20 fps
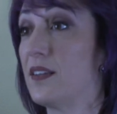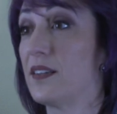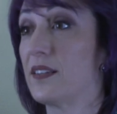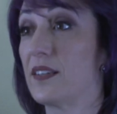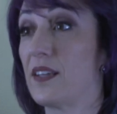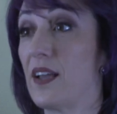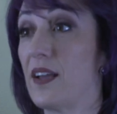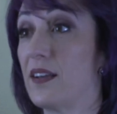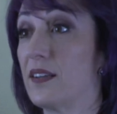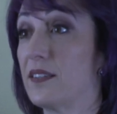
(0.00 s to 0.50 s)

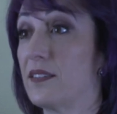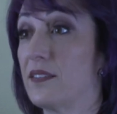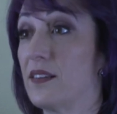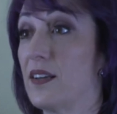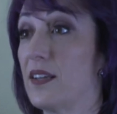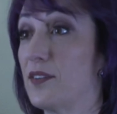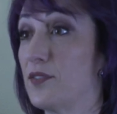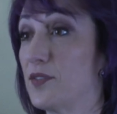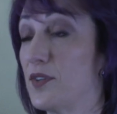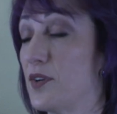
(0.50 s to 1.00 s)
yeah,
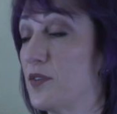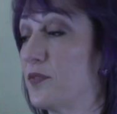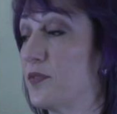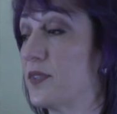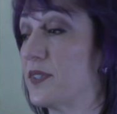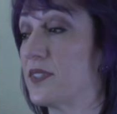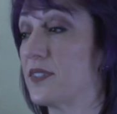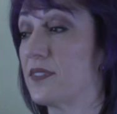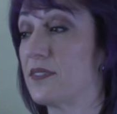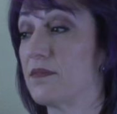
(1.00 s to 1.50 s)
I don't know if
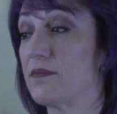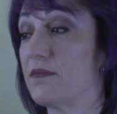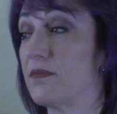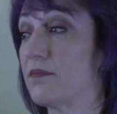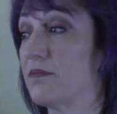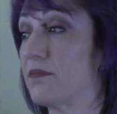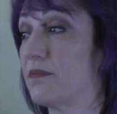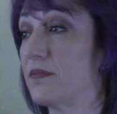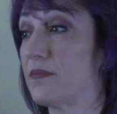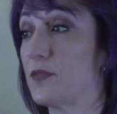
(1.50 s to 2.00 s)
it's
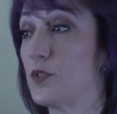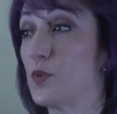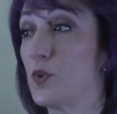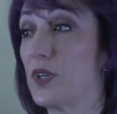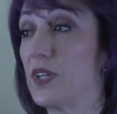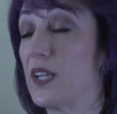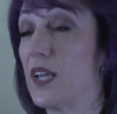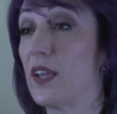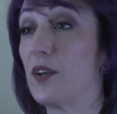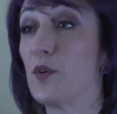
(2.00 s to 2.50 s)

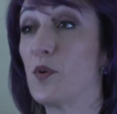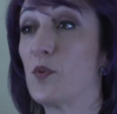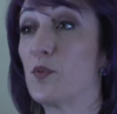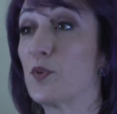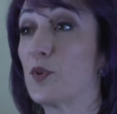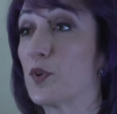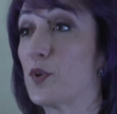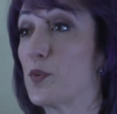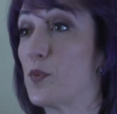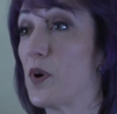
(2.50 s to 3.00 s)
between getting
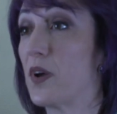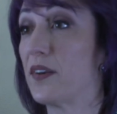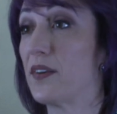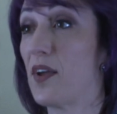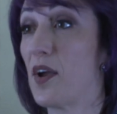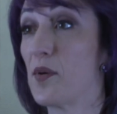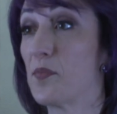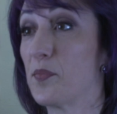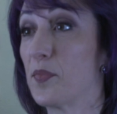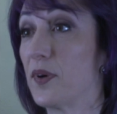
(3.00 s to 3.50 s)
older or
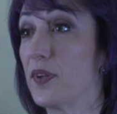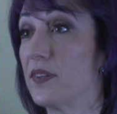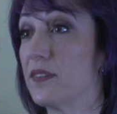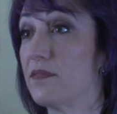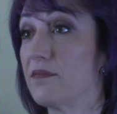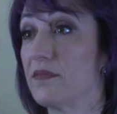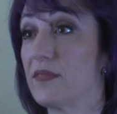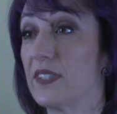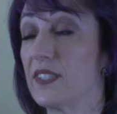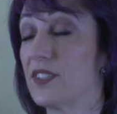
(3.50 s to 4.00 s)
whatnot, but
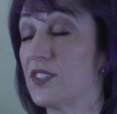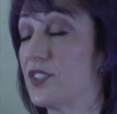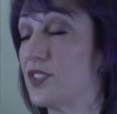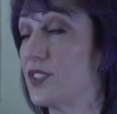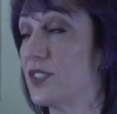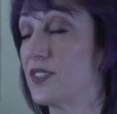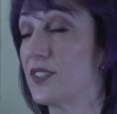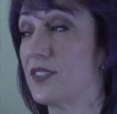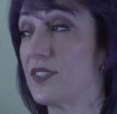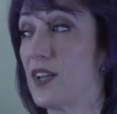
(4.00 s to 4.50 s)
it's
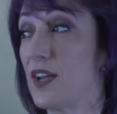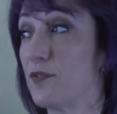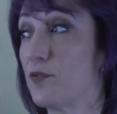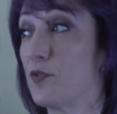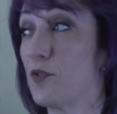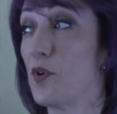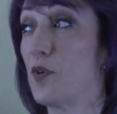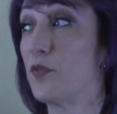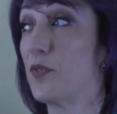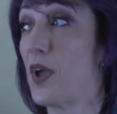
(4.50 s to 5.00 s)
just, I've
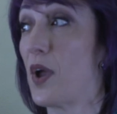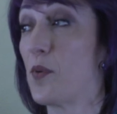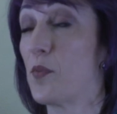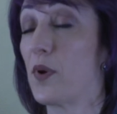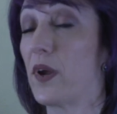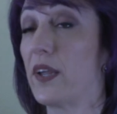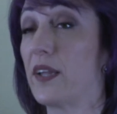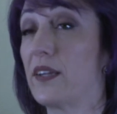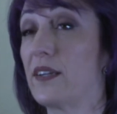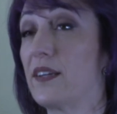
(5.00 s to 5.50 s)
grown that
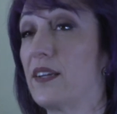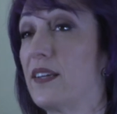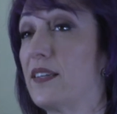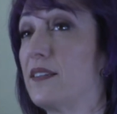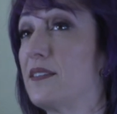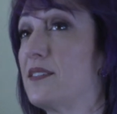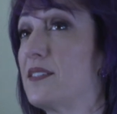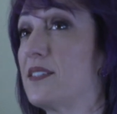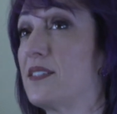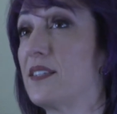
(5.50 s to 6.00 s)
way,
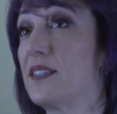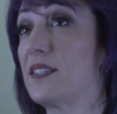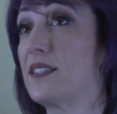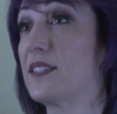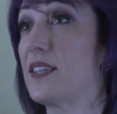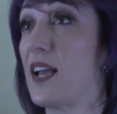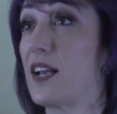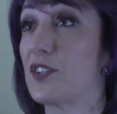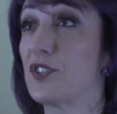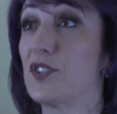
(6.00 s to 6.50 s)
and it's
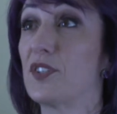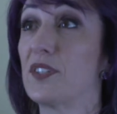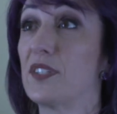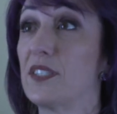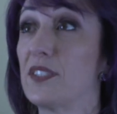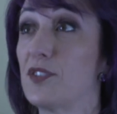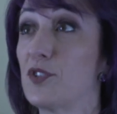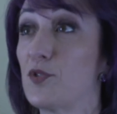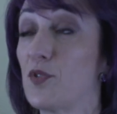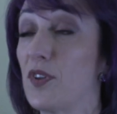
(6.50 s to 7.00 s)

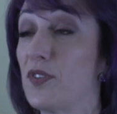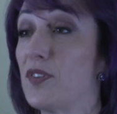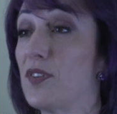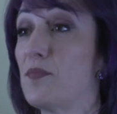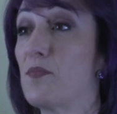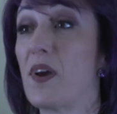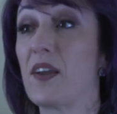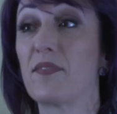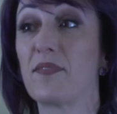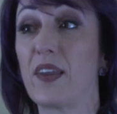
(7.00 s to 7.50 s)
actually
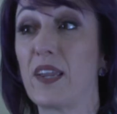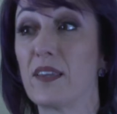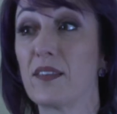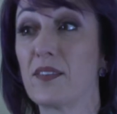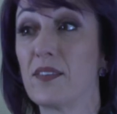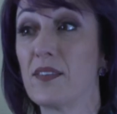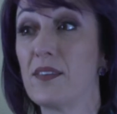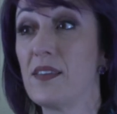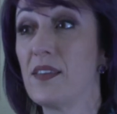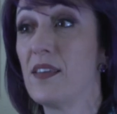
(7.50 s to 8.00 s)
strengthened my
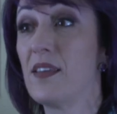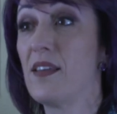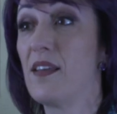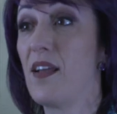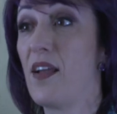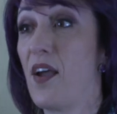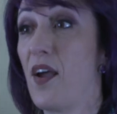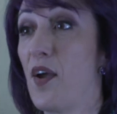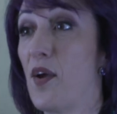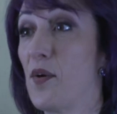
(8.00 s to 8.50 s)
faith.
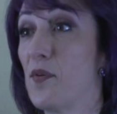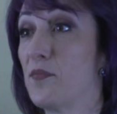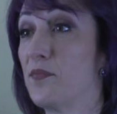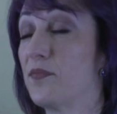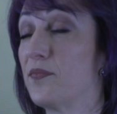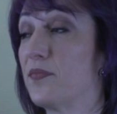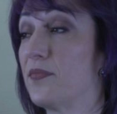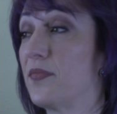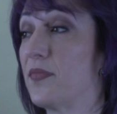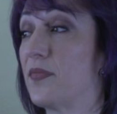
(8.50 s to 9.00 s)

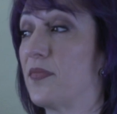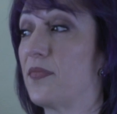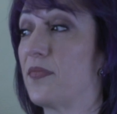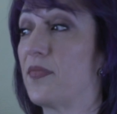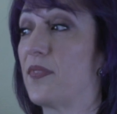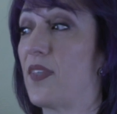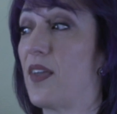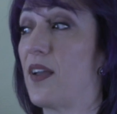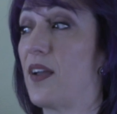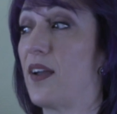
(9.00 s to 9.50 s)

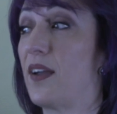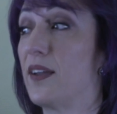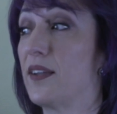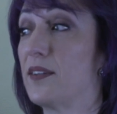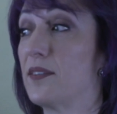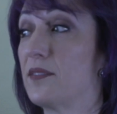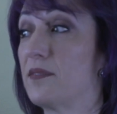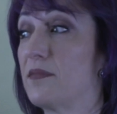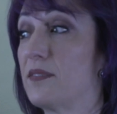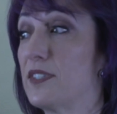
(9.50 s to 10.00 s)

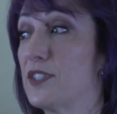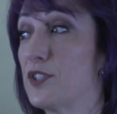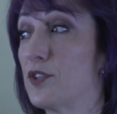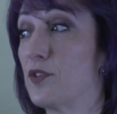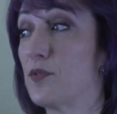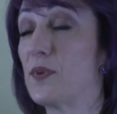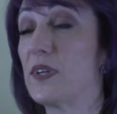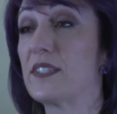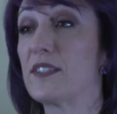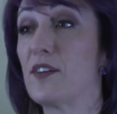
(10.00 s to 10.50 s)
I
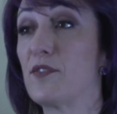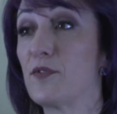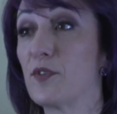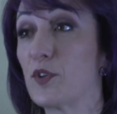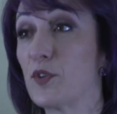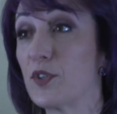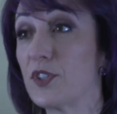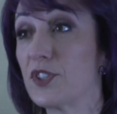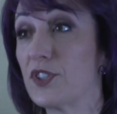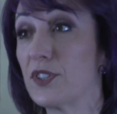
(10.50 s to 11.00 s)
consider myself a
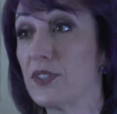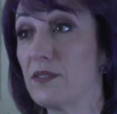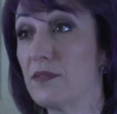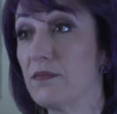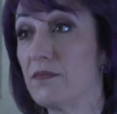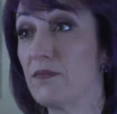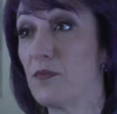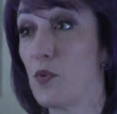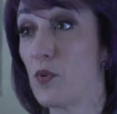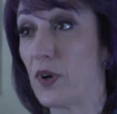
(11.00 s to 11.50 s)
Christian,
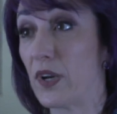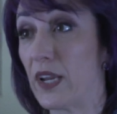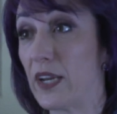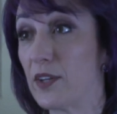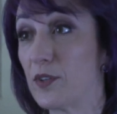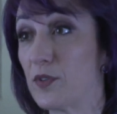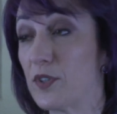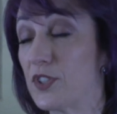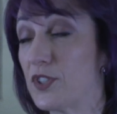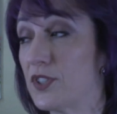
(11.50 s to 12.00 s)

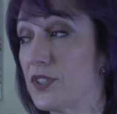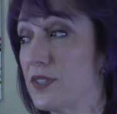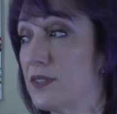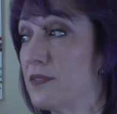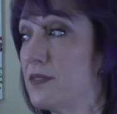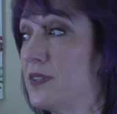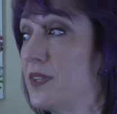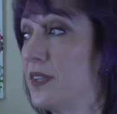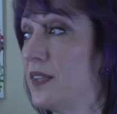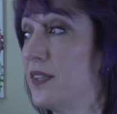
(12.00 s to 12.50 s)
born-again Christian.